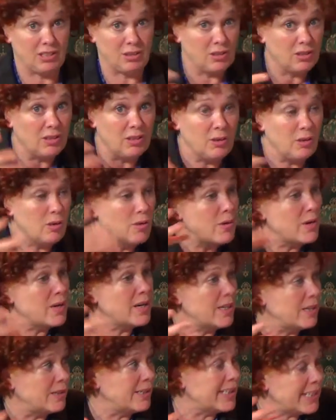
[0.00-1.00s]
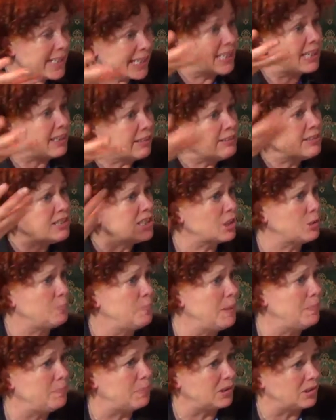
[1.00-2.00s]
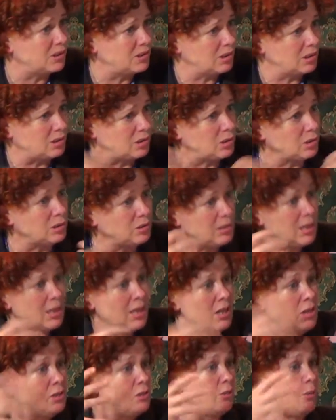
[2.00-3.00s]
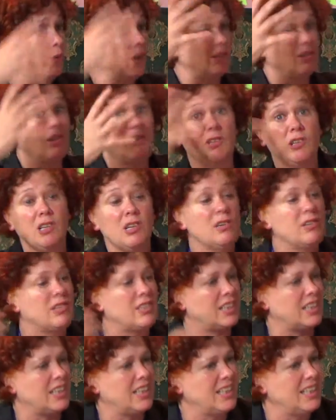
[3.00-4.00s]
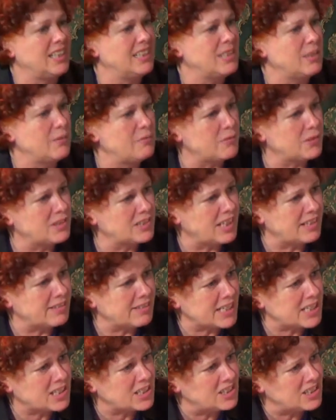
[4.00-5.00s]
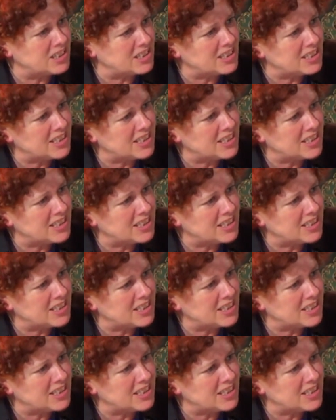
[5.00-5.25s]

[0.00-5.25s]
Who encourages people to look in different directions?